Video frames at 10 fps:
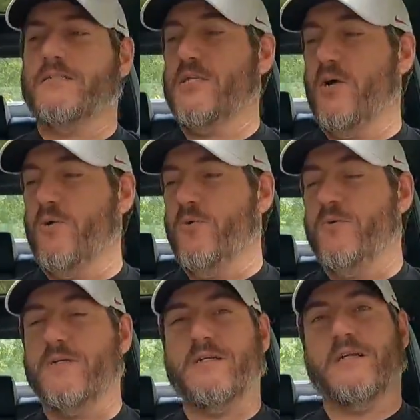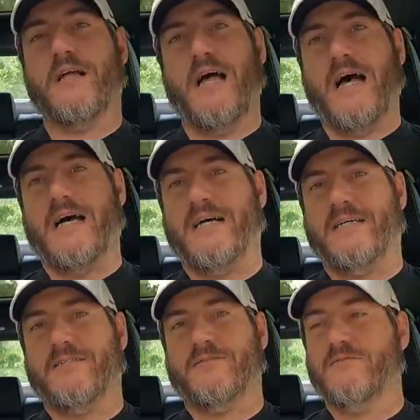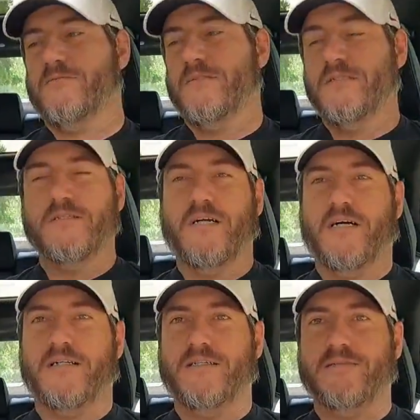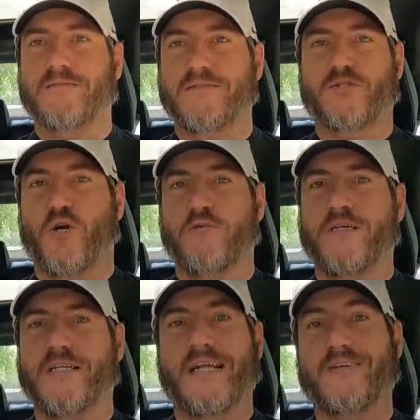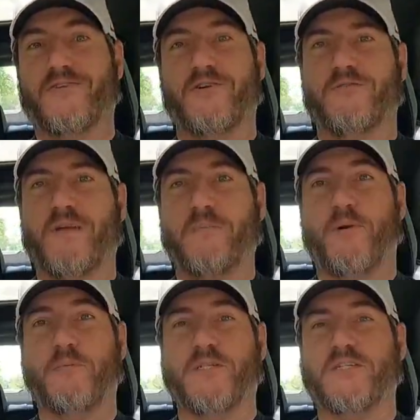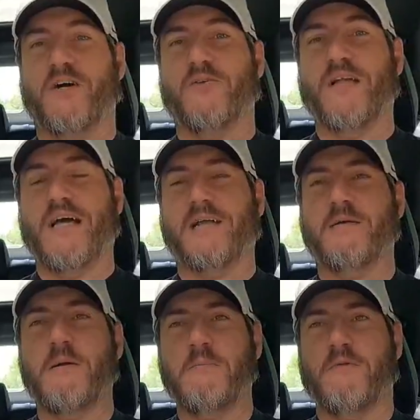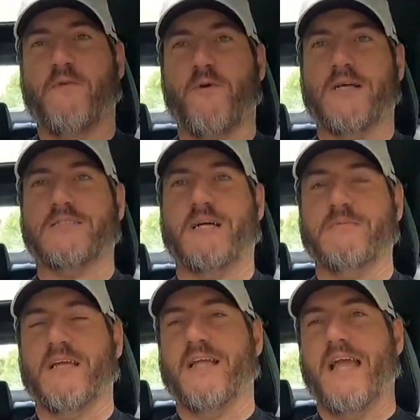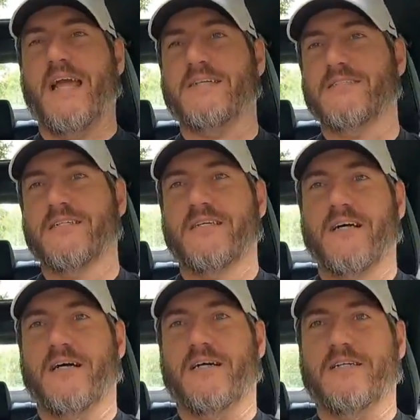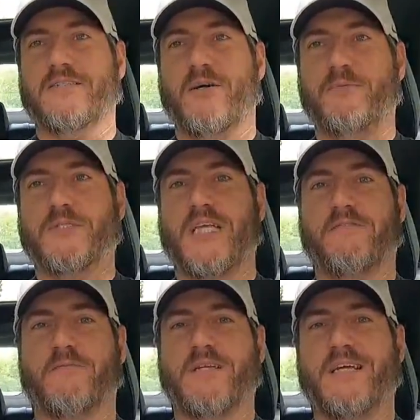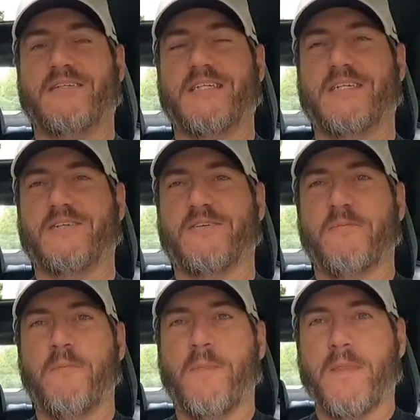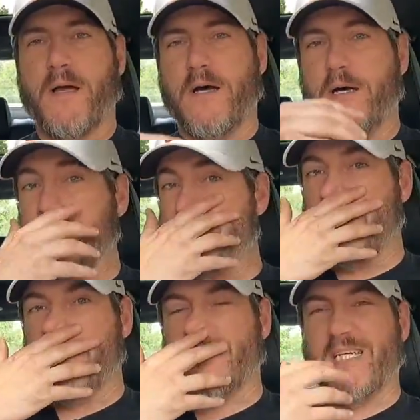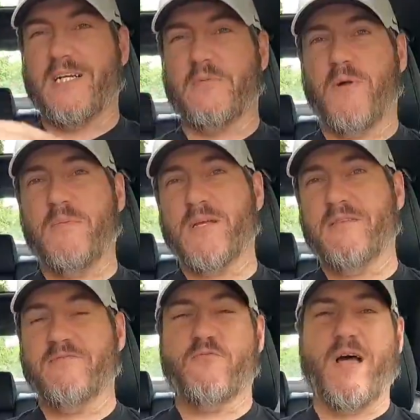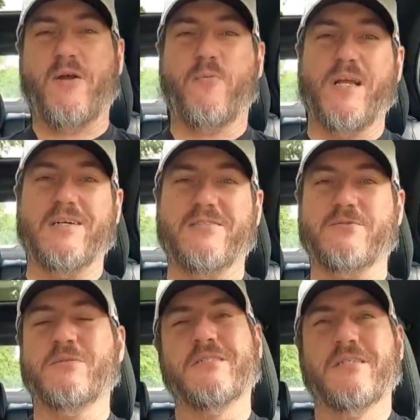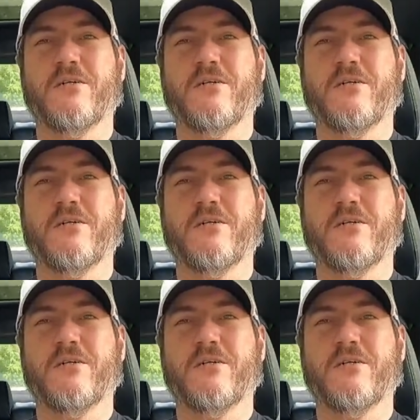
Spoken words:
So I drove it, and I drove pretty much all night before I stopped and got gas. So I would say from down here to up there, probably right around